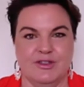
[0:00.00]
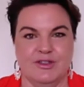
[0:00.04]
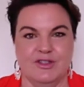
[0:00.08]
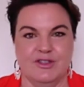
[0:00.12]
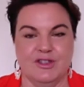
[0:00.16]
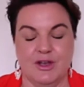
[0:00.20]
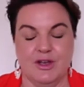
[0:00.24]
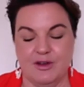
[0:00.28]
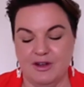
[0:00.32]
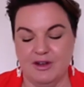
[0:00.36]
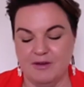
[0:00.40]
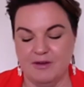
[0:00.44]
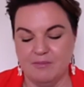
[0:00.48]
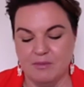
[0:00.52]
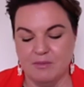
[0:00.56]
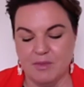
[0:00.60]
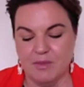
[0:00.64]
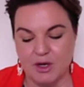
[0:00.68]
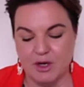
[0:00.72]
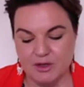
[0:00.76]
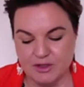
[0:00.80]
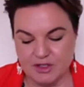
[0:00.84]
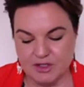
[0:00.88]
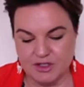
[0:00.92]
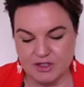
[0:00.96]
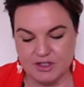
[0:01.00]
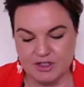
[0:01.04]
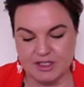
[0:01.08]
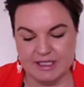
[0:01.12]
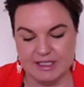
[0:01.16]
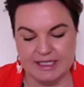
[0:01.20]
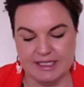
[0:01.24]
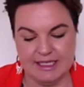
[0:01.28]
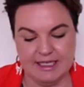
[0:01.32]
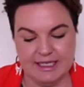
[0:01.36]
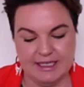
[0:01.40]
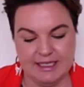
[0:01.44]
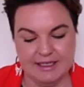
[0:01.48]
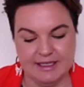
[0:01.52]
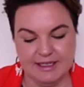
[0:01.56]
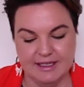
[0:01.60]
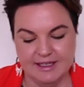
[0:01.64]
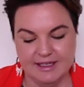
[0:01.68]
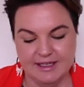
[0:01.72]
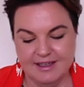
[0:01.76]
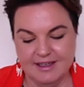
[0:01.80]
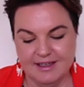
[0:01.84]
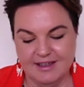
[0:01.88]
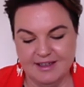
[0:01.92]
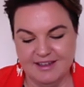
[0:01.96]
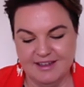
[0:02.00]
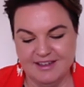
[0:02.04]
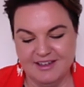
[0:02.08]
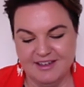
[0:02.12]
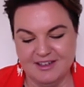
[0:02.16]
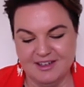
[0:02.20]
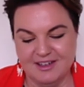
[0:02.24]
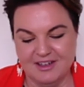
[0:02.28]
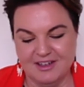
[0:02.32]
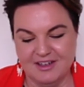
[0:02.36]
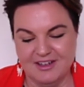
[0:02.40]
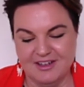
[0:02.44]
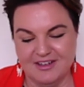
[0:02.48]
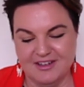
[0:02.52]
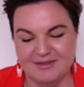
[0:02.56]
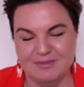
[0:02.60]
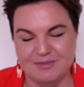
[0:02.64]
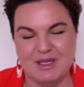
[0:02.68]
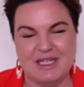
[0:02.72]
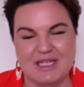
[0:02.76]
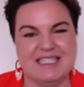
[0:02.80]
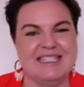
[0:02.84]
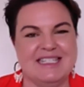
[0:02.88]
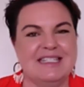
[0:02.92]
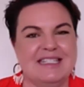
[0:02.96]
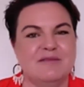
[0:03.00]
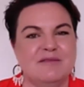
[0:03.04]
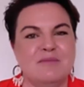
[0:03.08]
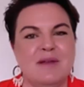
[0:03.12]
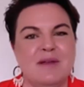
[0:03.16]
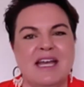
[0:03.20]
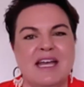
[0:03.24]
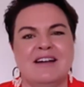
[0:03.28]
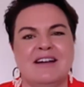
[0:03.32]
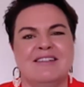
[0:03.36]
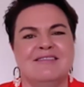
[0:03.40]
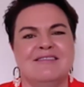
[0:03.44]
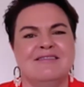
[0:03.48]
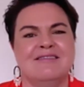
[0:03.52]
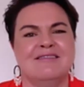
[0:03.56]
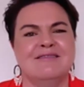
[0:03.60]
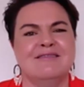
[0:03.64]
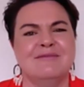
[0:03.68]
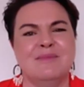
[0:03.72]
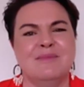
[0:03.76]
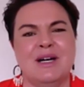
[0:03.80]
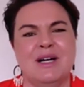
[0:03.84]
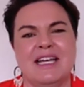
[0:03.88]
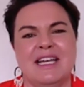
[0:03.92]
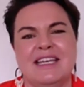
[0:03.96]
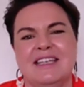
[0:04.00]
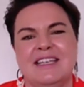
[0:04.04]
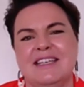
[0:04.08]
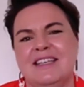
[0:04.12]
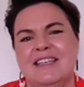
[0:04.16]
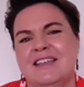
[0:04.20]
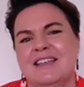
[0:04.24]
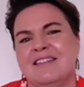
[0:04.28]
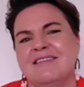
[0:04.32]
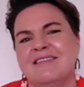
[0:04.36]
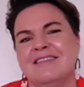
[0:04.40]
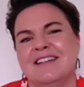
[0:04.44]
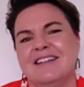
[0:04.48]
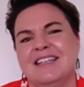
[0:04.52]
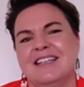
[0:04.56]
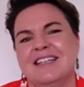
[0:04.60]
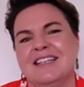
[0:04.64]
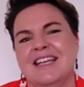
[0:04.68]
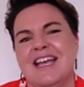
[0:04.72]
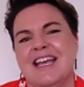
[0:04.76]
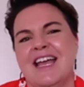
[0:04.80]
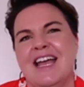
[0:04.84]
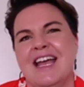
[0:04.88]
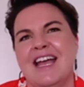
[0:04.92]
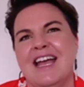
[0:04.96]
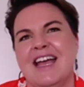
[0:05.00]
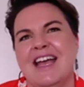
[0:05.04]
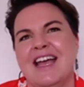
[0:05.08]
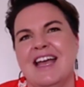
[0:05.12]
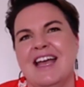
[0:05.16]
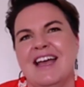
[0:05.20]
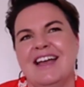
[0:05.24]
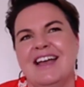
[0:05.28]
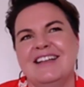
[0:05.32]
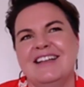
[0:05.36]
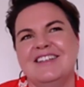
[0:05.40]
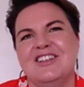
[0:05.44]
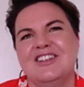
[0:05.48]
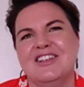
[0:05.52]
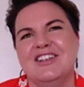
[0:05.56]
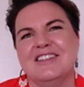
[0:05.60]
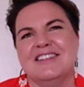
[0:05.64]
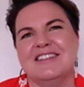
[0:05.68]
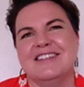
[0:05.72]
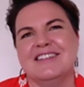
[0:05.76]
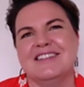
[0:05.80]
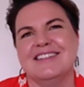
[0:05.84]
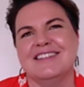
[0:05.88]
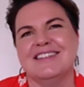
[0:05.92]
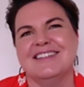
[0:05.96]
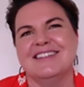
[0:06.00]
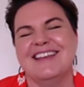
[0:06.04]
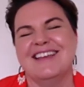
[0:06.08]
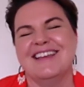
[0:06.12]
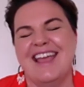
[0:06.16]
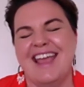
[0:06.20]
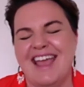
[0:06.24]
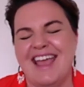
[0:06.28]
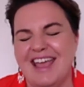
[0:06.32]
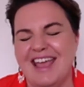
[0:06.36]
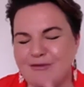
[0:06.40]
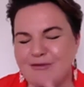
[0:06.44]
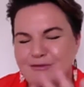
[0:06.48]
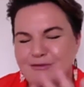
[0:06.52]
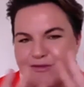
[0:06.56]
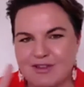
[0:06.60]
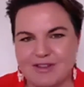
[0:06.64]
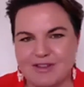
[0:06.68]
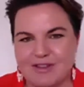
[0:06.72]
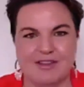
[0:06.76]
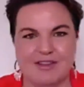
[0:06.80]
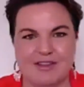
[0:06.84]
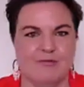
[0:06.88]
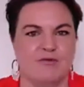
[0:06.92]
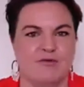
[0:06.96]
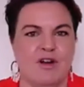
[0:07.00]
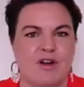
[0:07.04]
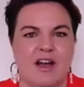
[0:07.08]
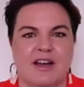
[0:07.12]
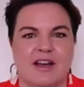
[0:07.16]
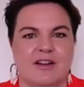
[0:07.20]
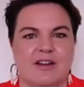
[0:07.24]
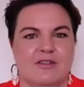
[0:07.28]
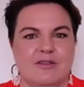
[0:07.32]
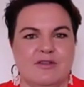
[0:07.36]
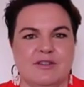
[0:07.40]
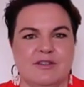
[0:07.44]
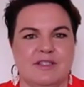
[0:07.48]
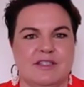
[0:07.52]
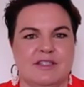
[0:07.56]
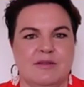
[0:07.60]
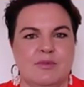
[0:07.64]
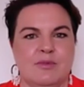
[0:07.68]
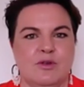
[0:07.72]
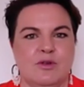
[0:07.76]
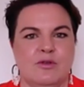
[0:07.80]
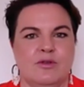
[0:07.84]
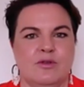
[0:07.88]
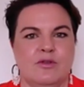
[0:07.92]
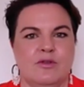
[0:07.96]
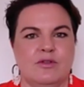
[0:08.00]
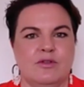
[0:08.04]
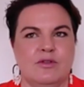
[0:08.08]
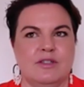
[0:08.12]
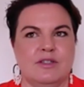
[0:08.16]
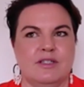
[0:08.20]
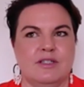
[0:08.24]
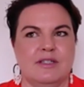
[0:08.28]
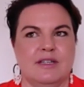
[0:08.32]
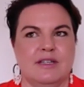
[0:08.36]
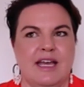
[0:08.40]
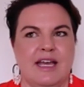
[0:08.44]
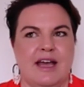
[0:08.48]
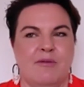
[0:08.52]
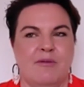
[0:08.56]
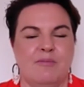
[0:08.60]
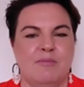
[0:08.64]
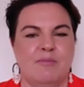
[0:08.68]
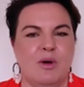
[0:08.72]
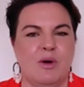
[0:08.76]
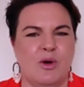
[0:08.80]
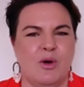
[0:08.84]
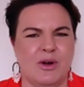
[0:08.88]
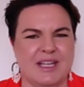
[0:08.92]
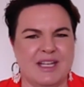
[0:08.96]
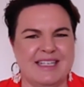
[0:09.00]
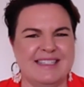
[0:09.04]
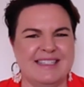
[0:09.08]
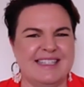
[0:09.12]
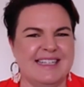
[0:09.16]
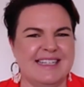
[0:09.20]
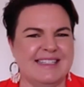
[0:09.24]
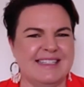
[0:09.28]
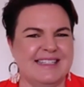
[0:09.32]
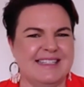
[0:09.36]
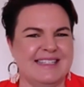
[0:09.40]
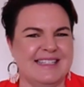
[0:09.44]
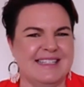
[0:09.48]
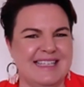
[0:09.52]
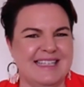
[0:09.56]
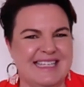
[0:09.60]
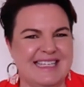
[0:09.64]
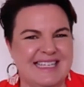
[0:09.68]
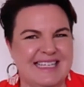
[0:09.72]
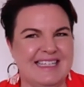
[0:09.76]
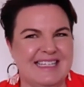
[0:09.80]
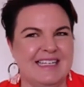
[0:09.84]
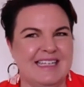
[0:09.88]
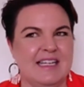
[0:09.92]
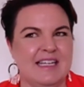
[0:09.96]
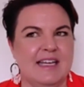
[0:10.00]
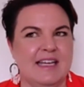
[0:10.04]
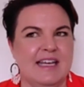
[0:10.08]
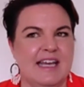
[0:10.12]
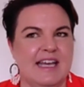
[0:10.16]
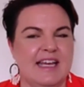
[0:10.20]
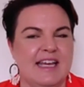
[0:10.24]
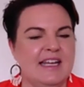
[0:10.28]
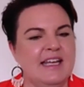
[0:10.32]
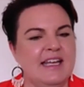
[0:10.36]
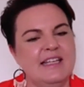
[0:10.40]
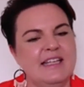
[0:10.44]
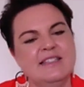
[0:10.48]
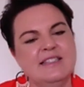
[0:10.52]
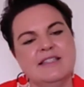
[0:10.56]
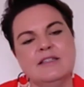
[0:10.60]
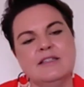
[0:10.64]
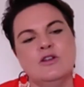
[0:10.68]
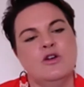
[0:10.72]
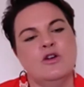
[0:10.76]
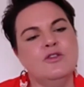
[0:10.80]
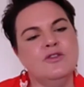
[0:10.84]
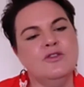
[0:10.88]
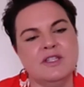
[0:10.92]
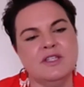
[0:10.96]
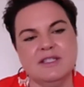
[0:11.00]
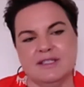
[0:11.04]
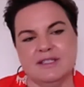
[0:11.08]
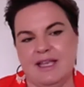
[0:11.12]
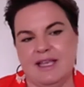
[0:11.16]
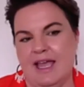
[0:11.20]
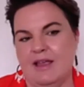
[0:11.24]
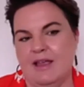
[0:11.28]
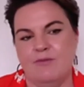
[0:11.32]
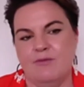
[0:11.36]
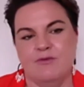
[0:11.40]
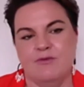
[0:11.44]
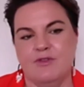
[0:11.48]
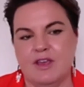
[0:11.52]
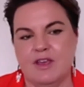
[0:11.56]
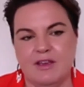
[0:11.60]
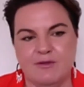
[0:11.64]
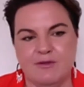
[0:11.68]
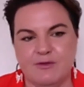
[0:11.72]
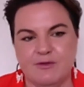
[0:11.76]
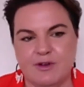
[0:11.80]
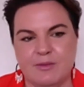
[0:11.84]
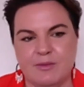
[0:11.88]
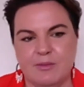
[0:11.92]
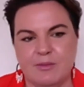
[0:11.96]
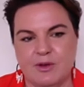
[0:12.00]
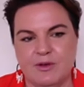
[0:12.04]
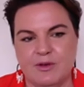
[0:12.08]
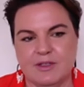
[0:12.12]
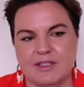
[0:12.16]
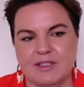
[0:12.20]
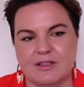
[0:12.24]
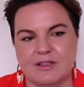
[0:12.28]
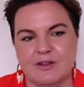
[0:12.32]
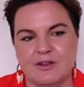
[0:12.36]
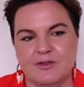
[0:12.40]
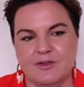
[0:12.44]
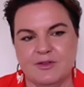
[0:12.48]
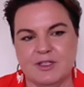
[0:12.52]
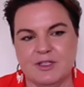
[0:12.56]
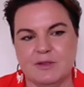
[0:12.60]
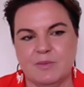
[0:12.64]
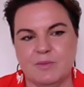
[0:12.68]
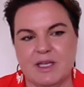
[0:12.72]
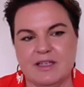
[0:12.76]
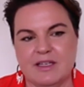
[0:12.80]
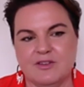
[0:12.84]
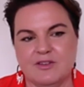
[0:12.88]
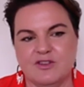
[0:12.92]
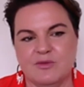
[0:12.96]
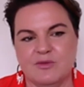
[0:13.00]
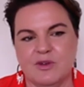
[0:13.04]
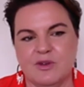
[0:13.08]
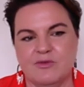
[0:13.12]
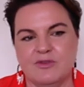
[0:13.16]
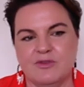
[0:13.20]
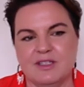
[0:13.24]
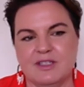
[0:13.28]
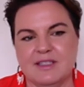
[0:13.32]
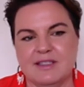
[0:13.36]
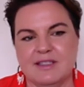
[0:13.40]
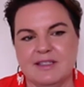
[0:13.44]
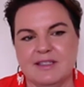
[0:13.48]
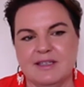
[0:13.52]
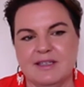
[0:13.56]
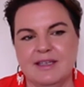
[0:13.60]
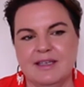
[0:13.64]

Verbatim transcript: So emotionally, you know, my smell, my hearing, just everything right across the board, our bodies, our skin. And it's not the same for every person on the spectrum, obviously.